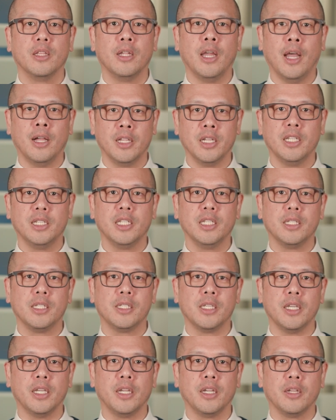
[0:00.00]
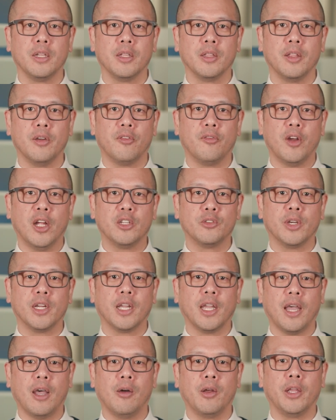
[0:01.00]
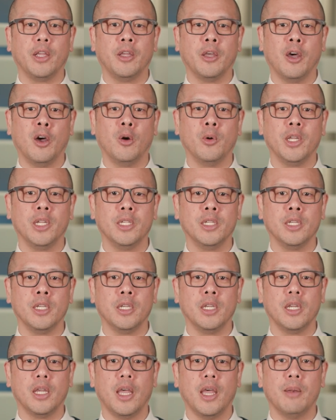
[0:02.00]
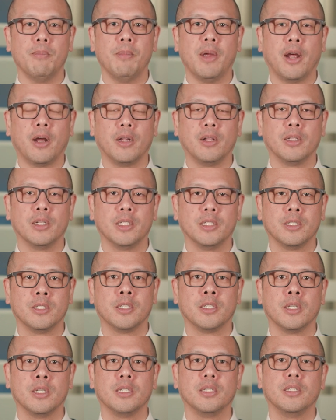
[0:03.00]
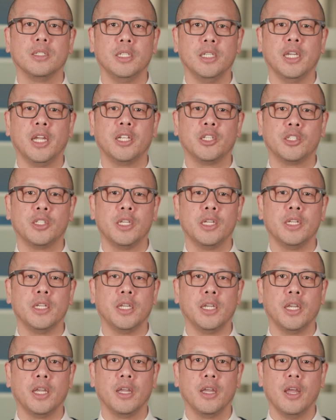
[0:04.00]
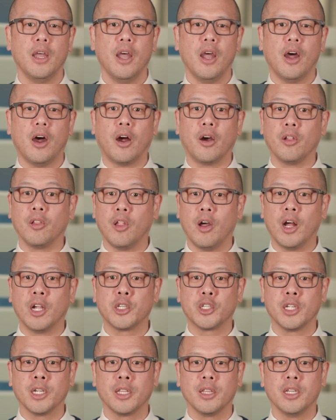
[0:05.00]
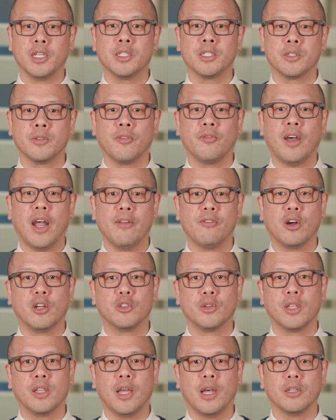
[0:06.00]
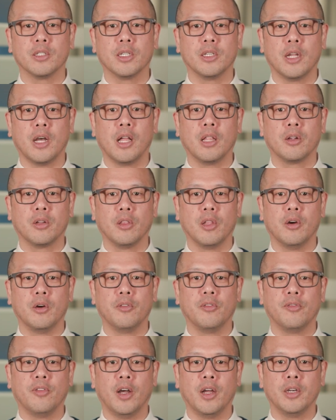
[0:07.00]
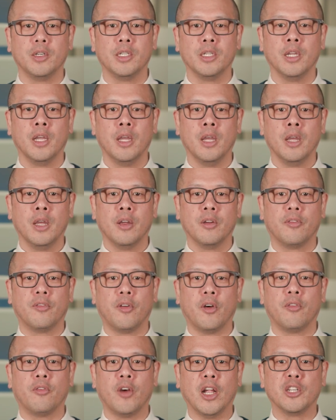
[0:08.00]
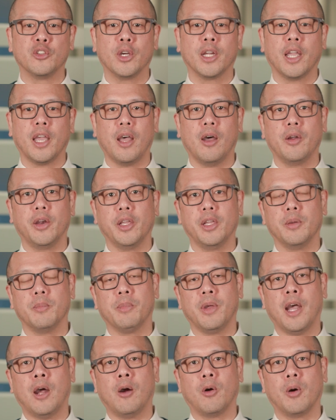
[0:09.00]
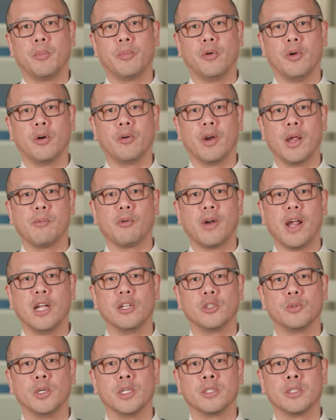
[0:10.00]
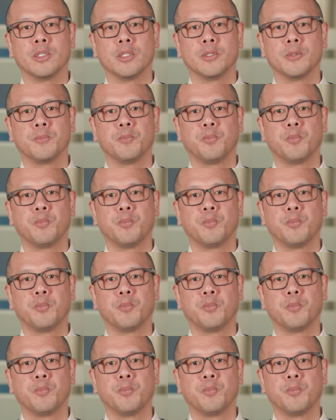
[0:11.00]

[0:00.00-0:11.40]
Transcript: LEDC, the Frederick County OED, and Maryland's DHCD are launching this $500,000 loan fund for Frederick County Empower Program graduates.